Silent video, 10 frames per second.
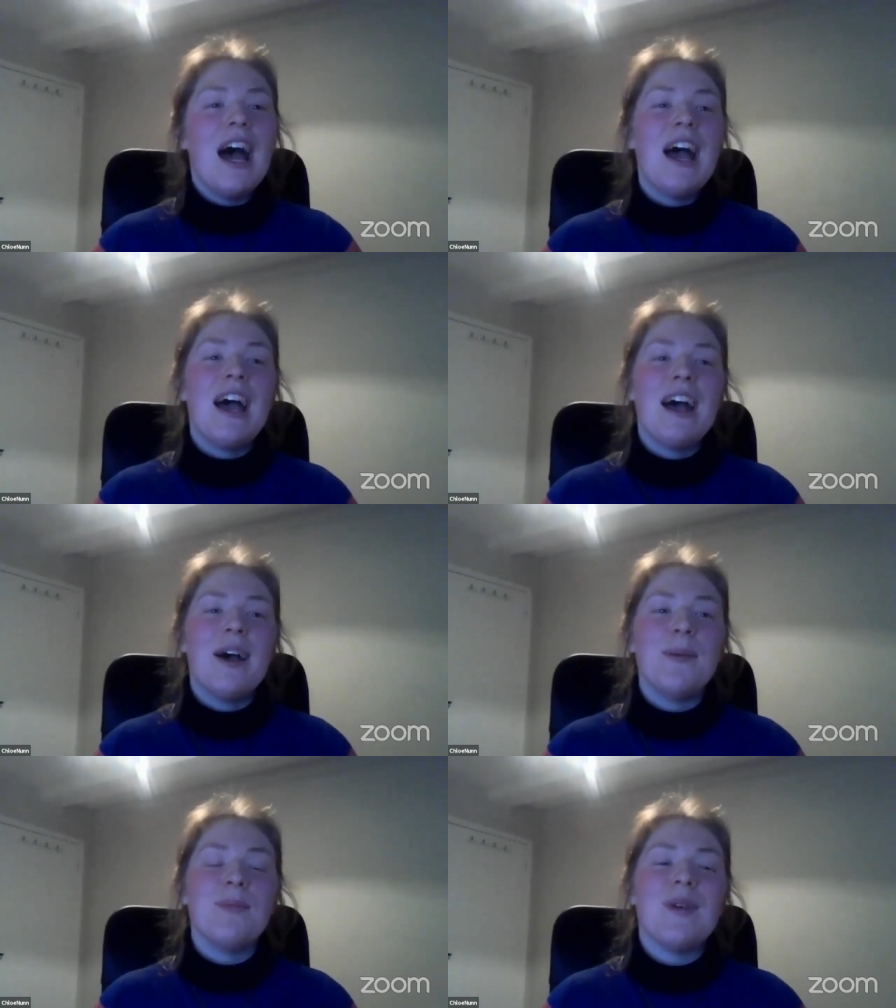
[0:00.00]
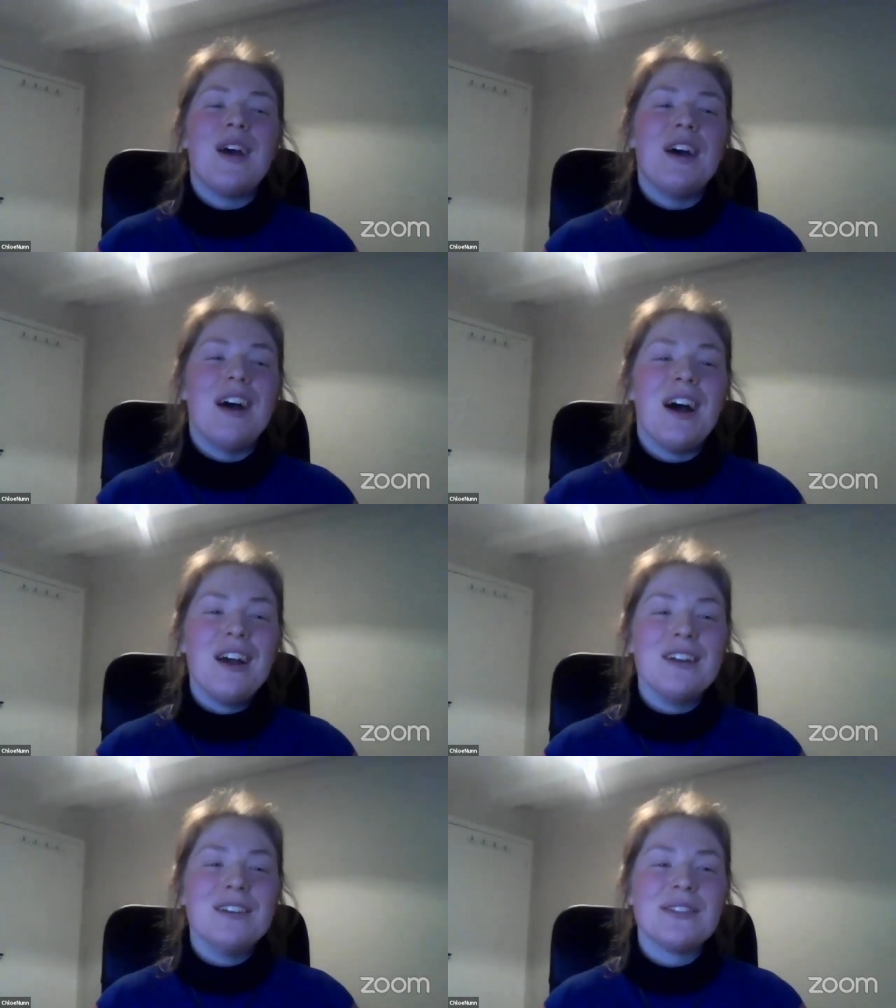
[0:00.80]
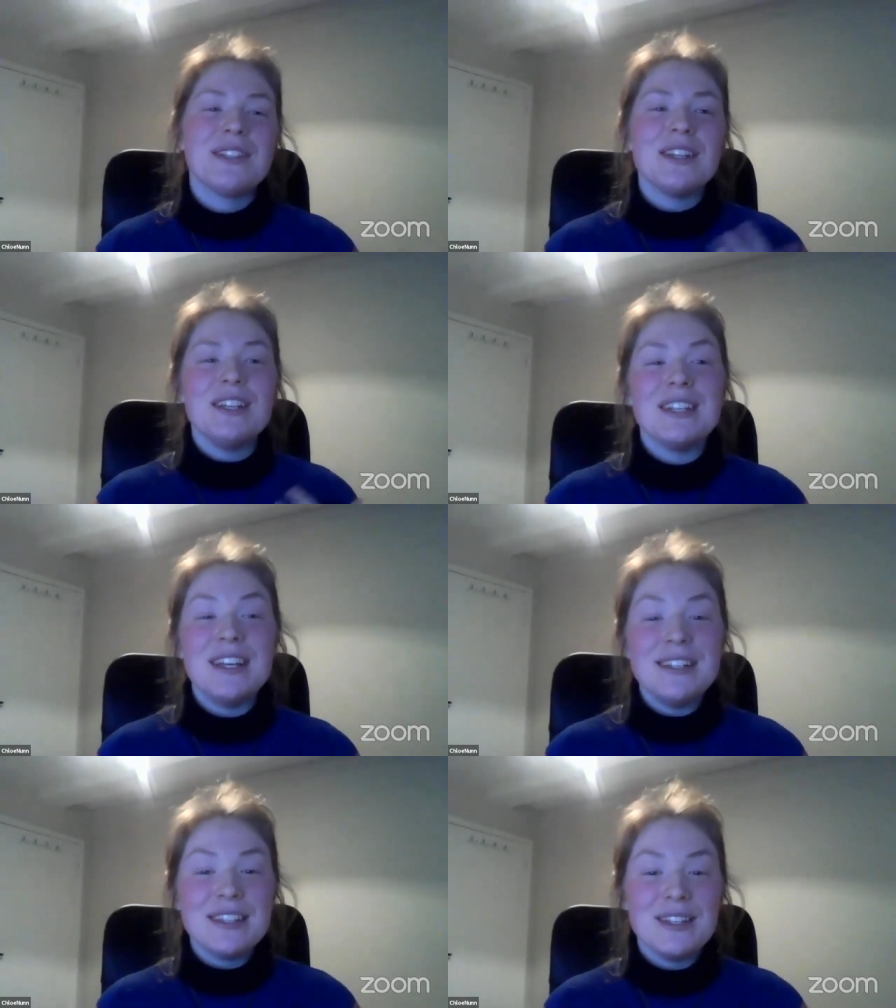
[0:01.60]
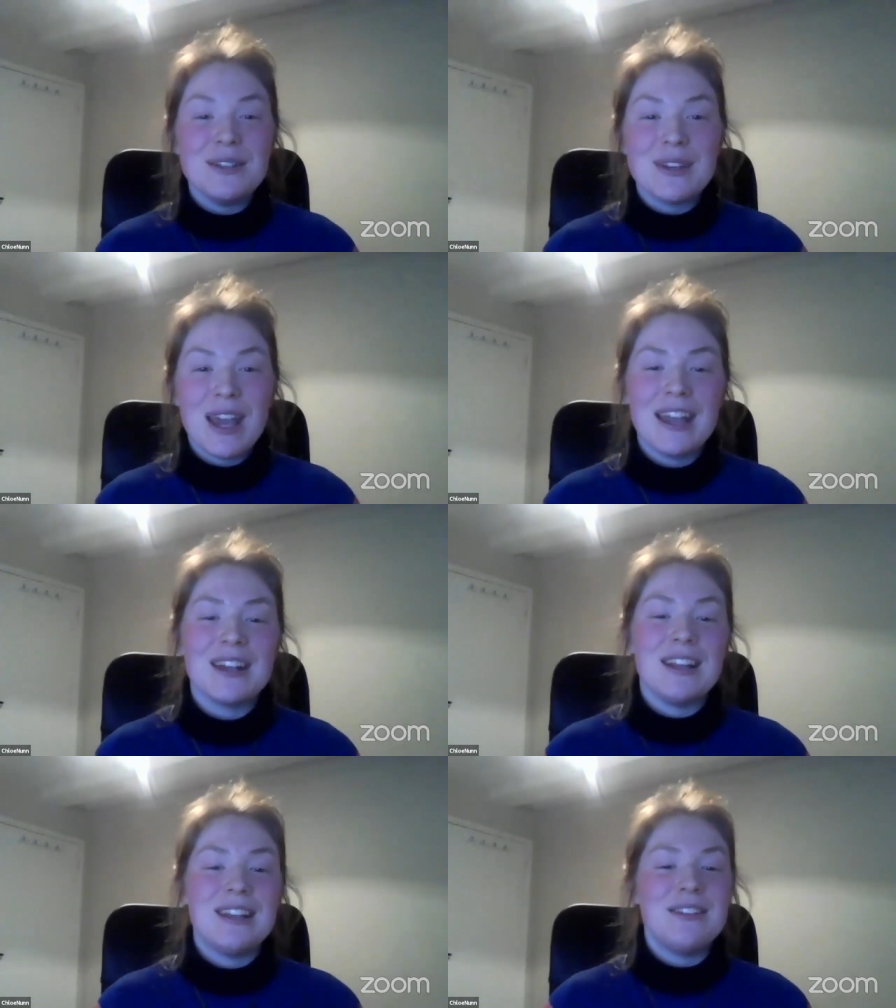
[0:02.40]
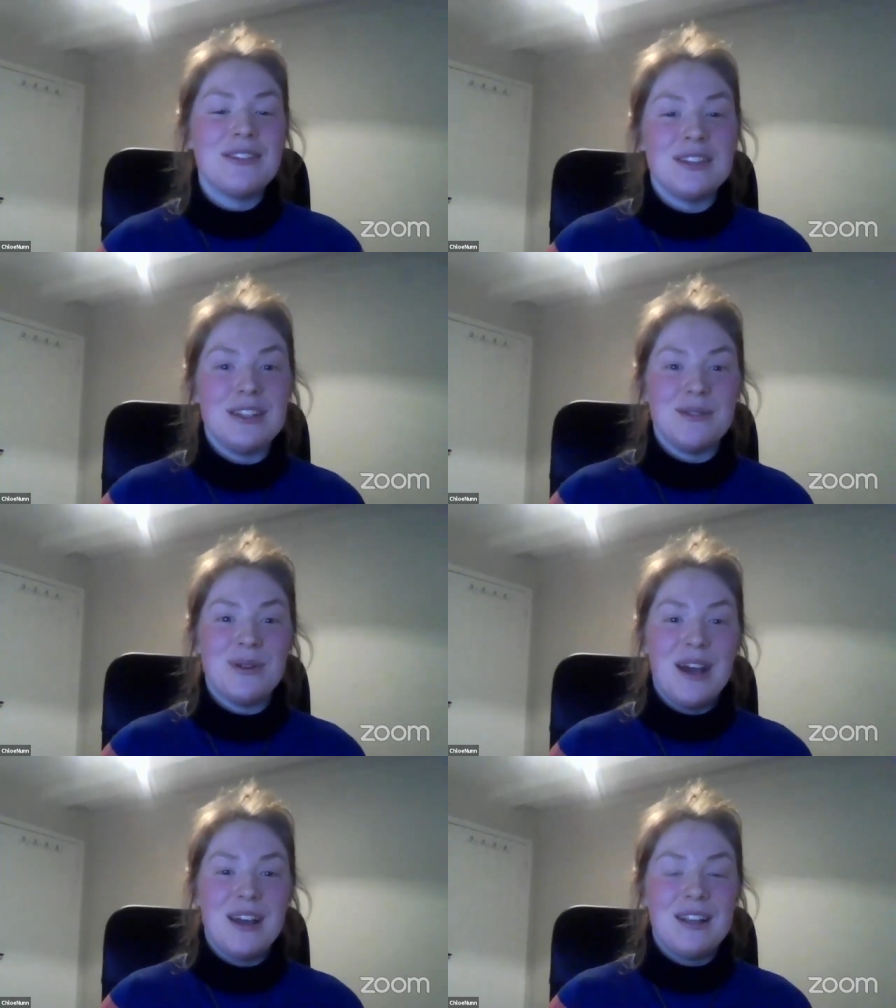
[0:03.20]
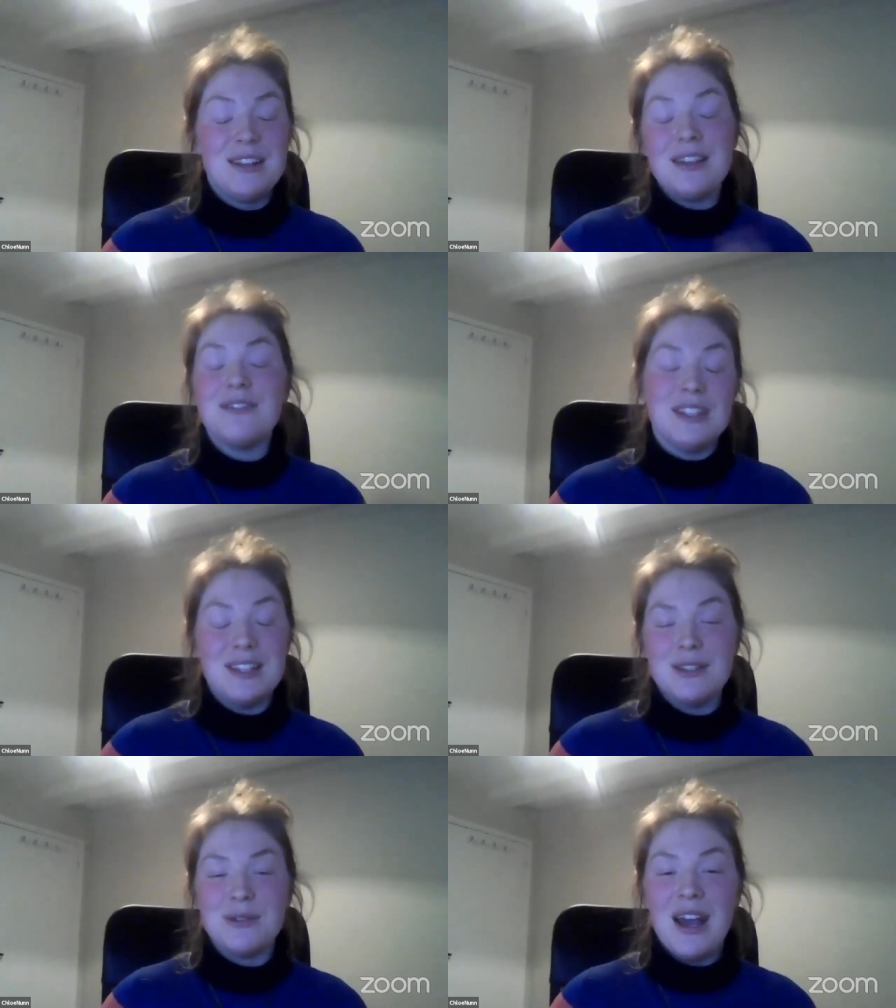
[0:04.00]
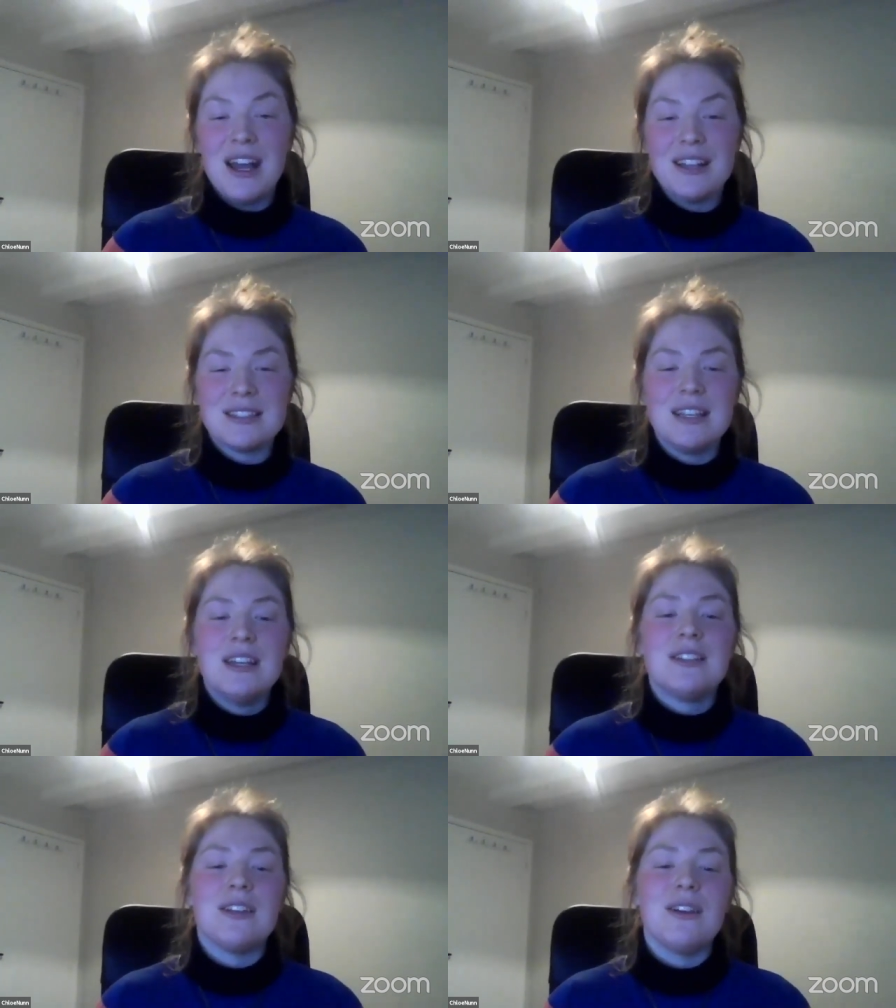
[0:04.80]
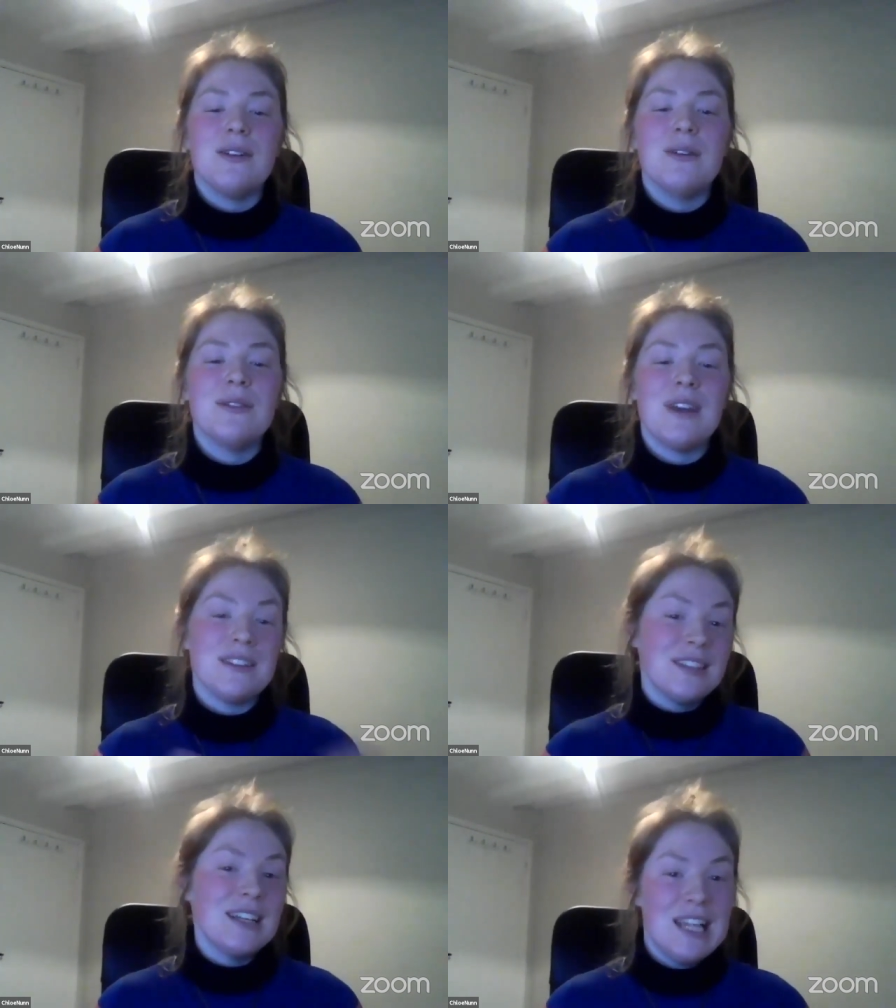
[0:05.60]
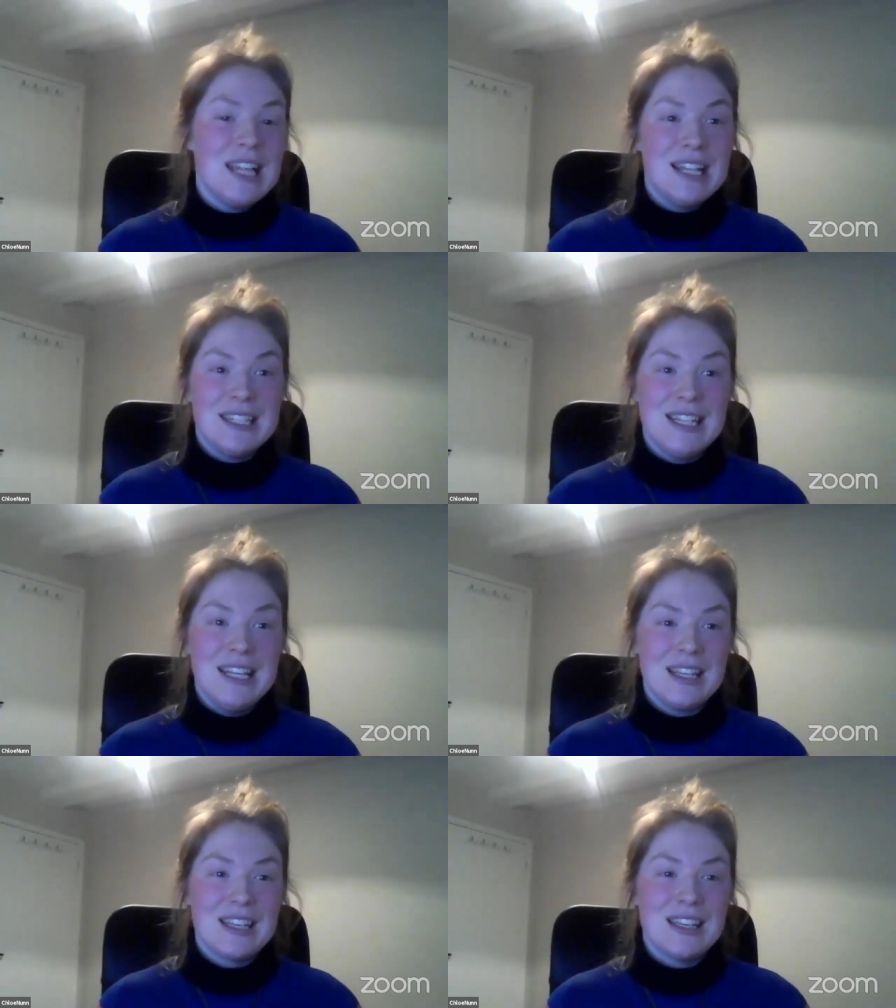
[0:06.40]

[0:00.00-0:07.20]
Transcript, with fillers: I've studied in the UK and I lived in the US. So that's the Atlantic.